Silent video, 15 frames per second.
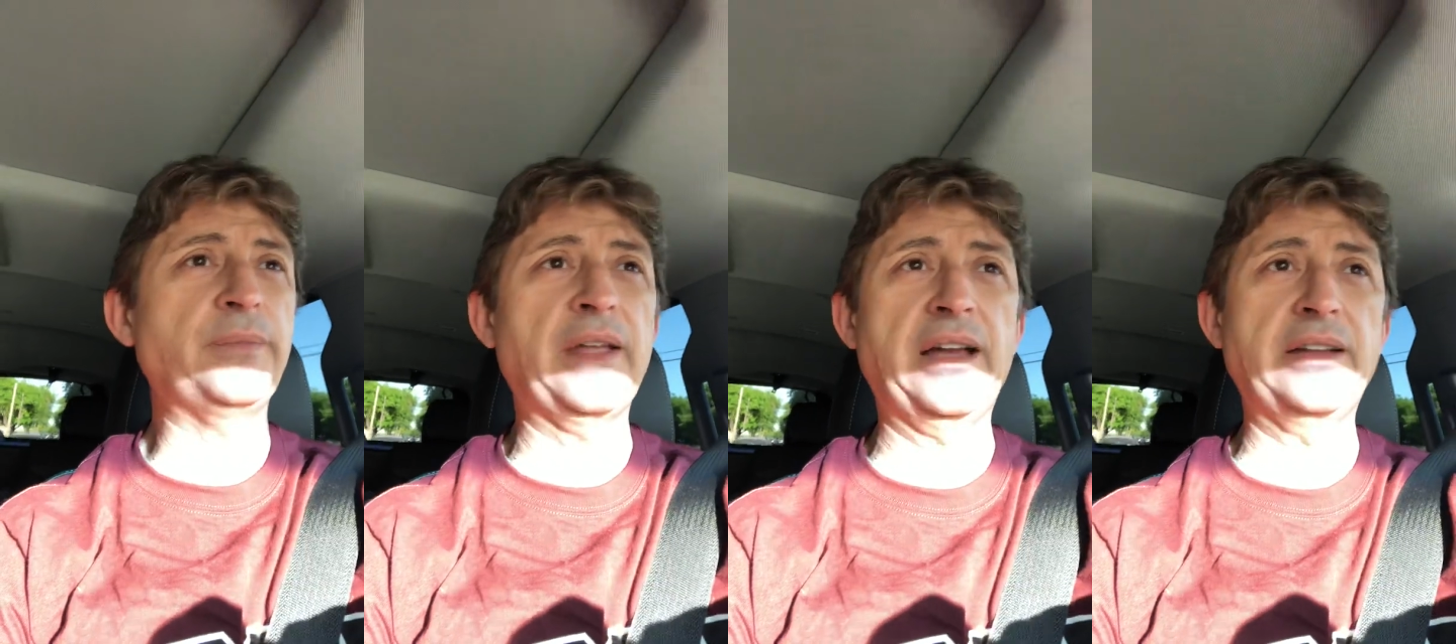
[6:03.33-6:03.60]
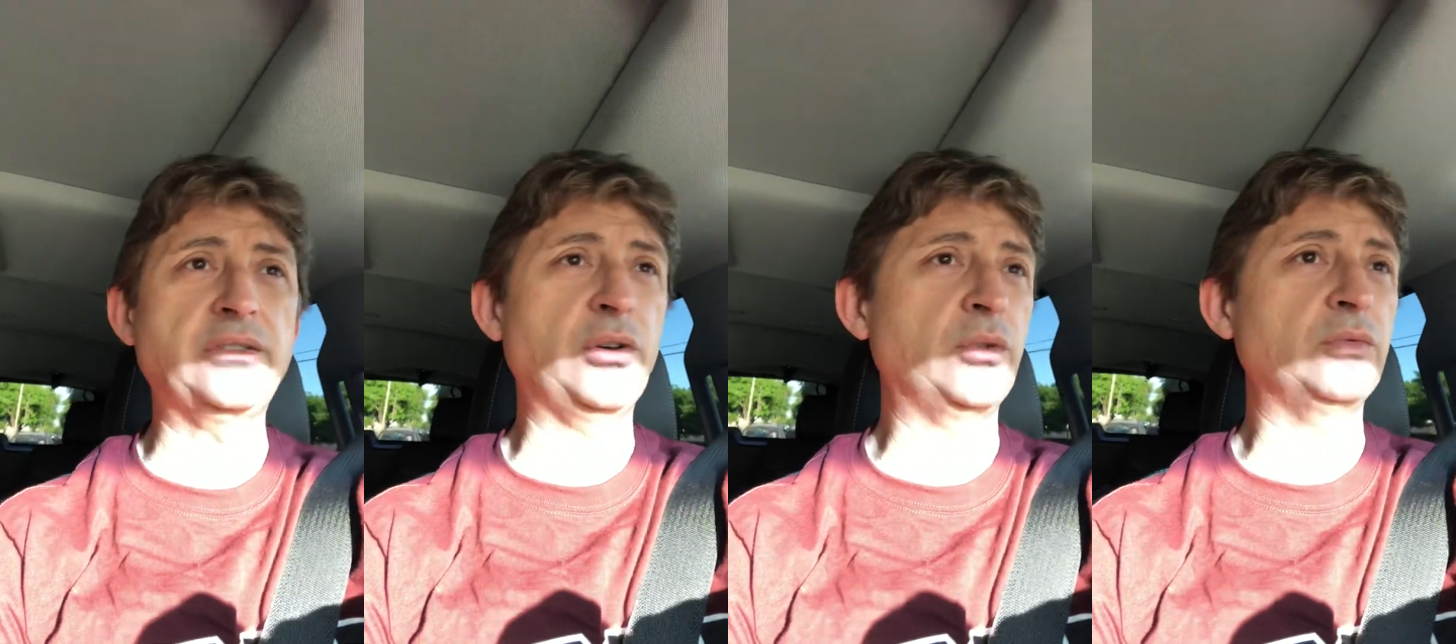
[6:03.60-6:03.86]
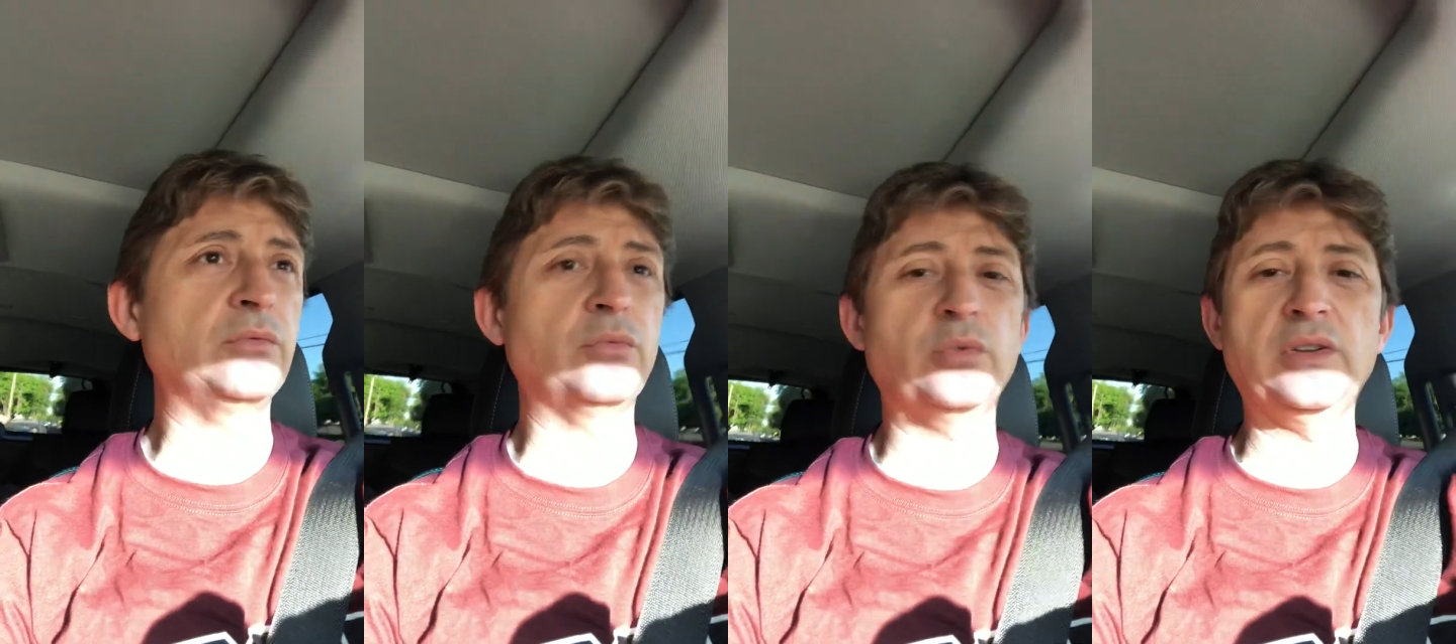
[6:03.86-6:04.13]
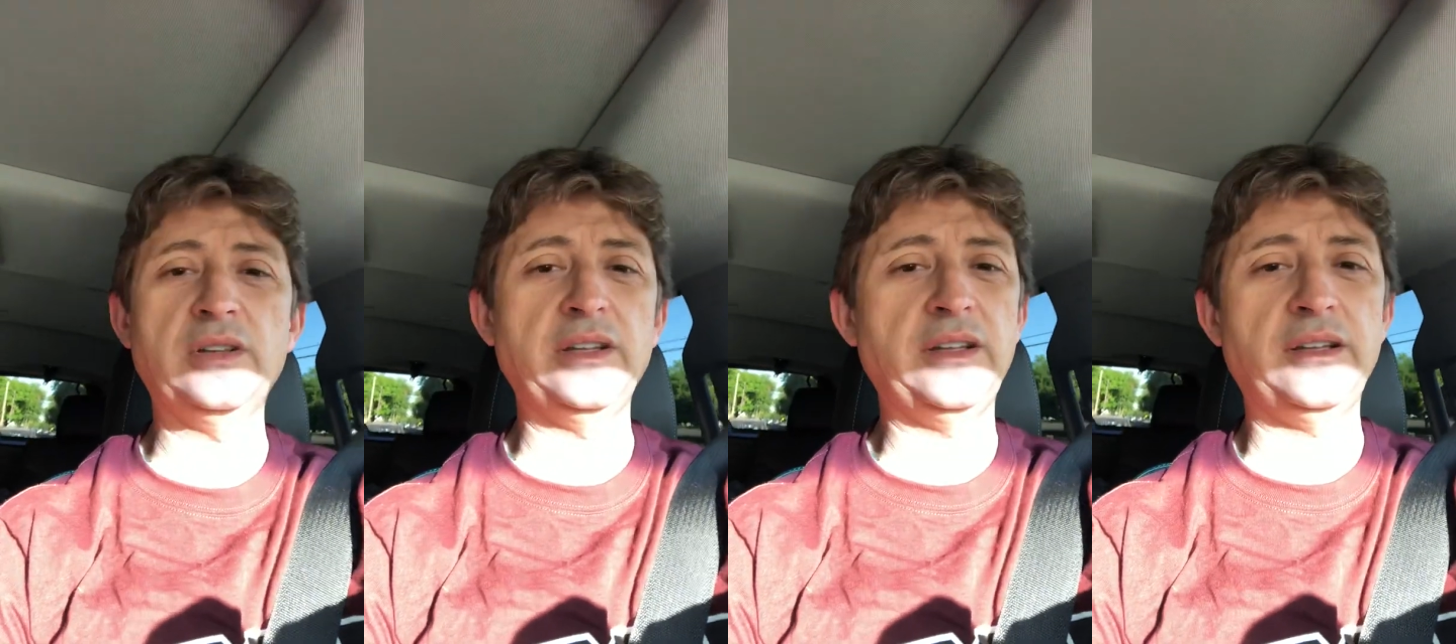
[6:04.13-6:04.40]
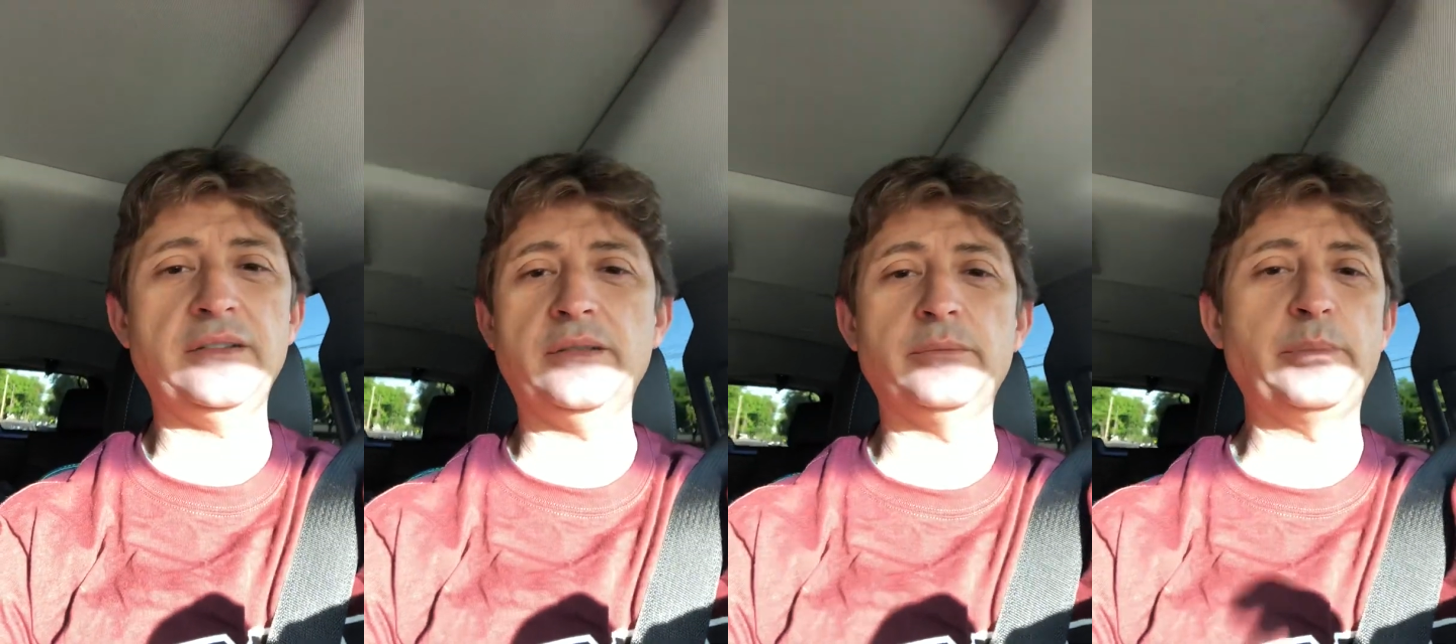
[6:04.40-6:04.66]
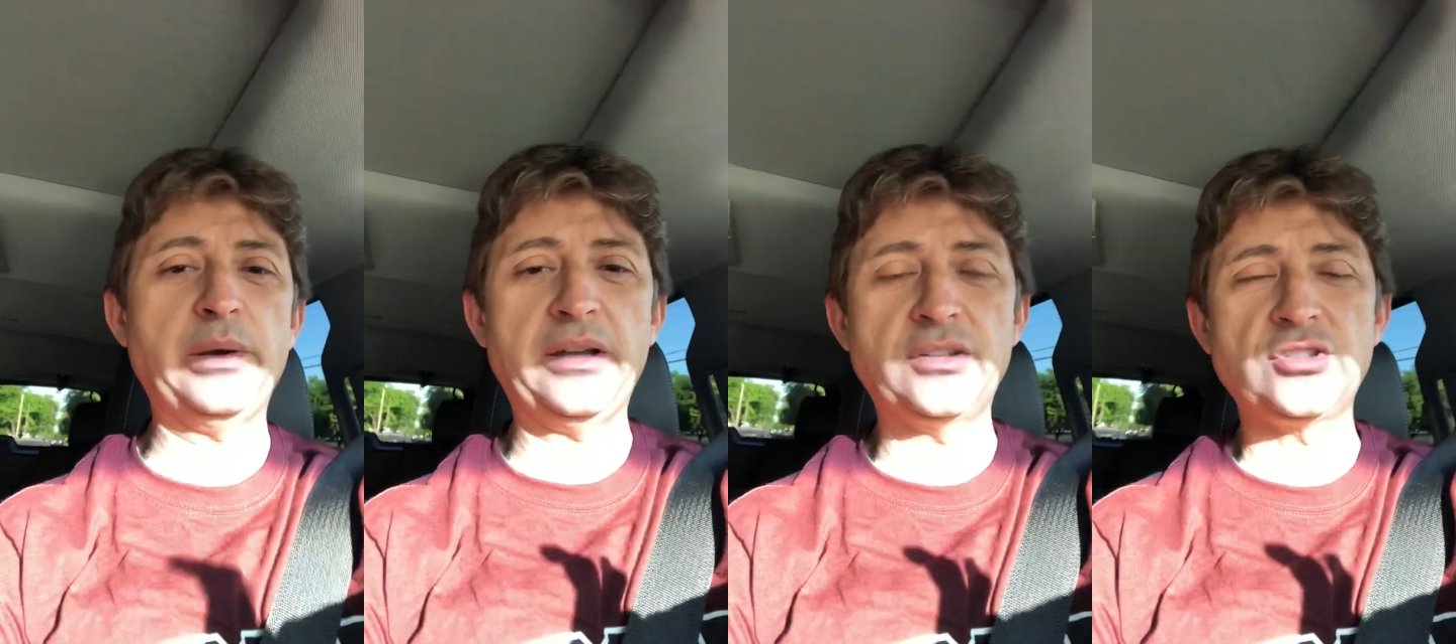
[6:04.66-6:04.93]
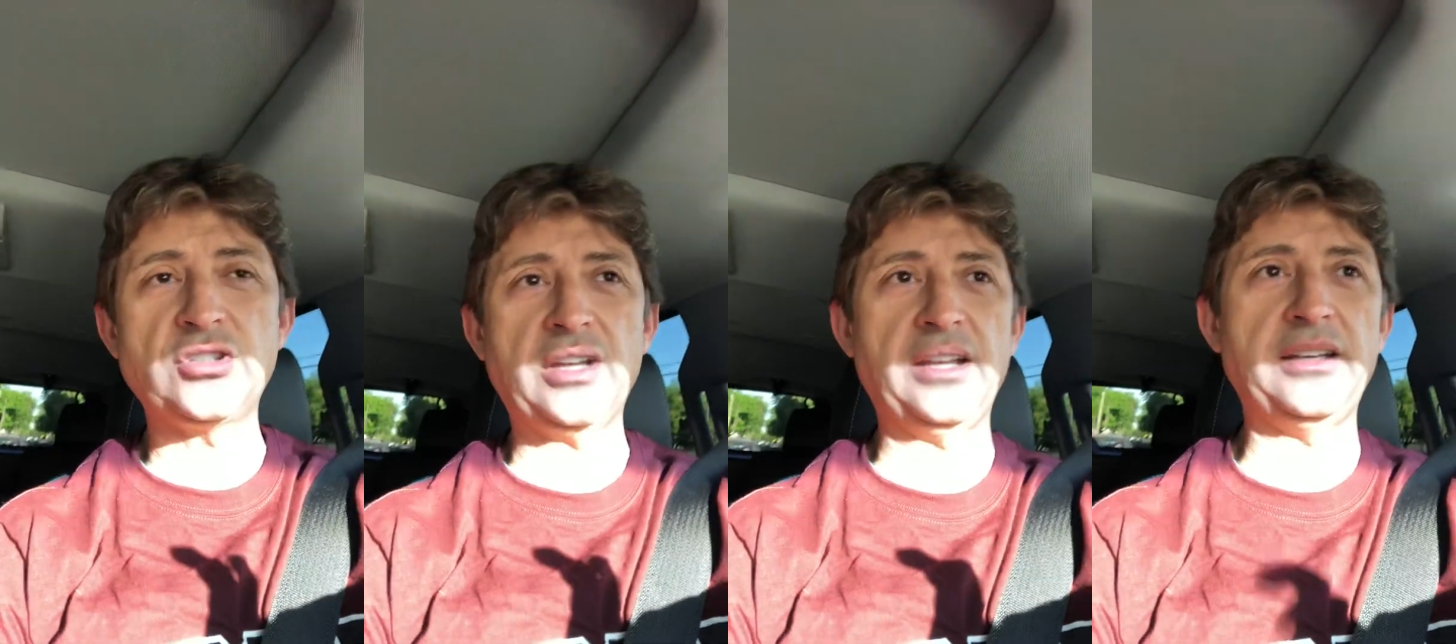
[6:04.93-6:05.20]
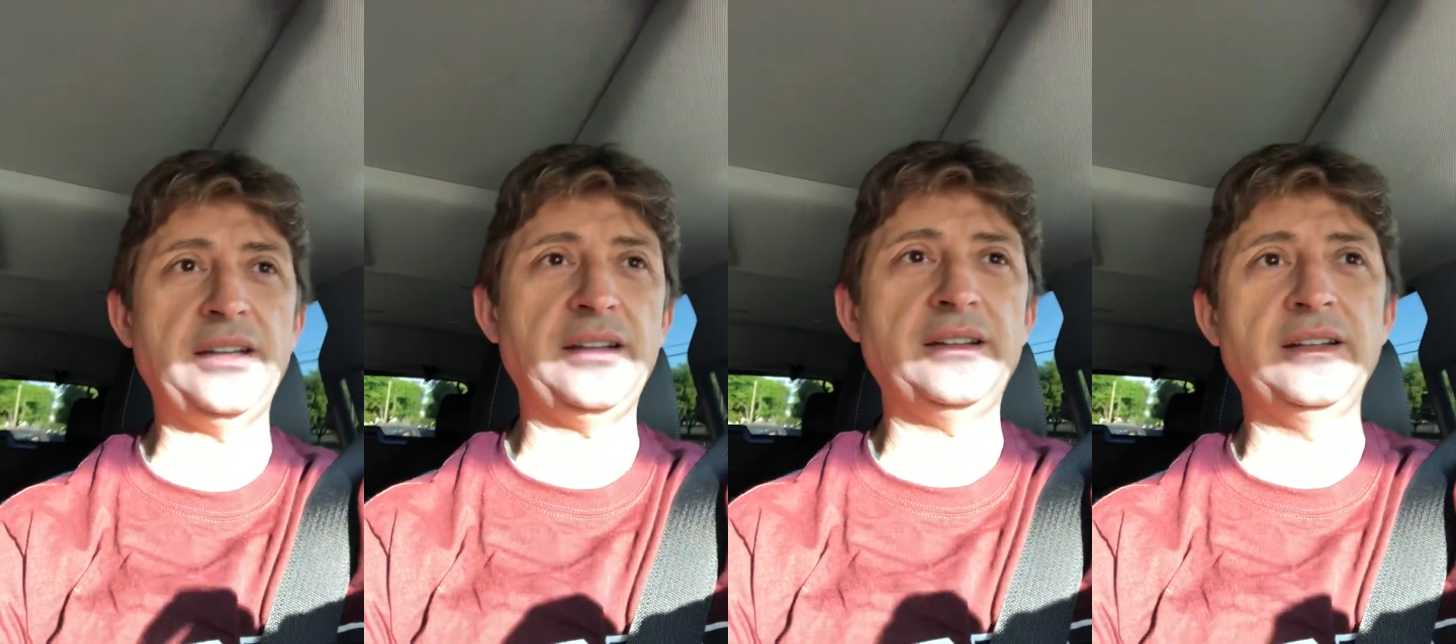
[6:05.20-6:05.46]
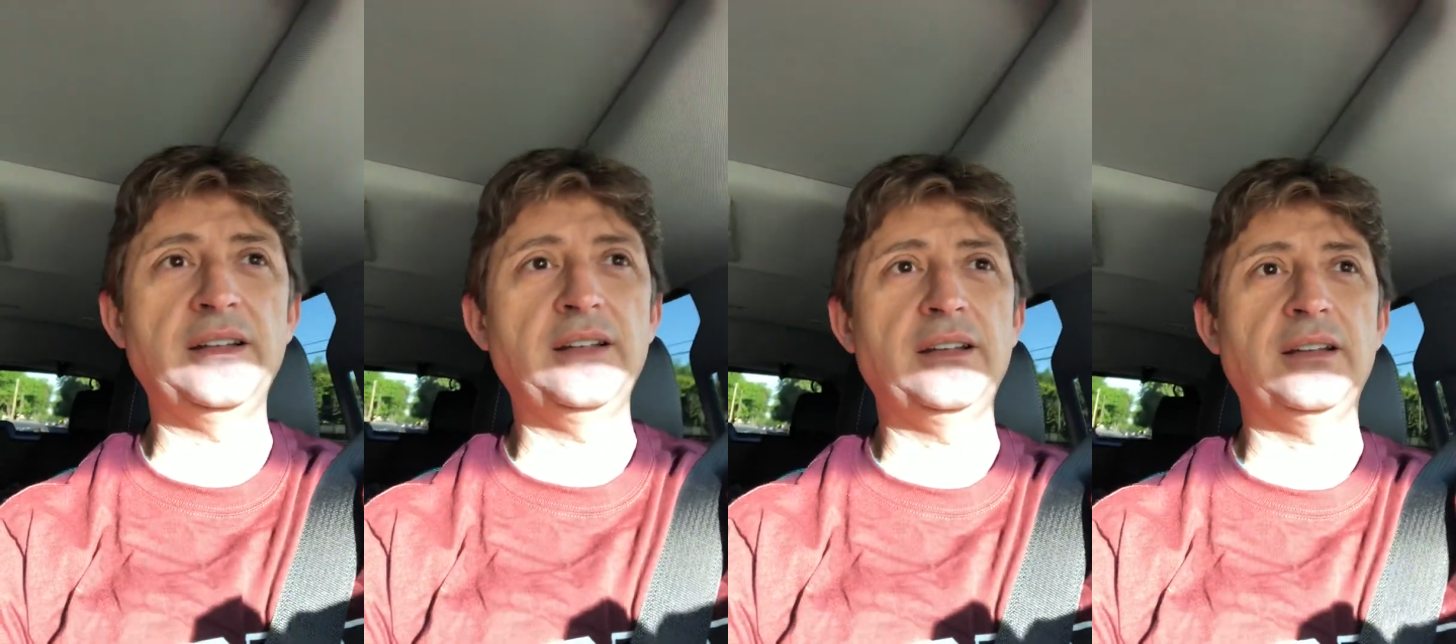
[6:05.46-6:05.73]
I don't really budge any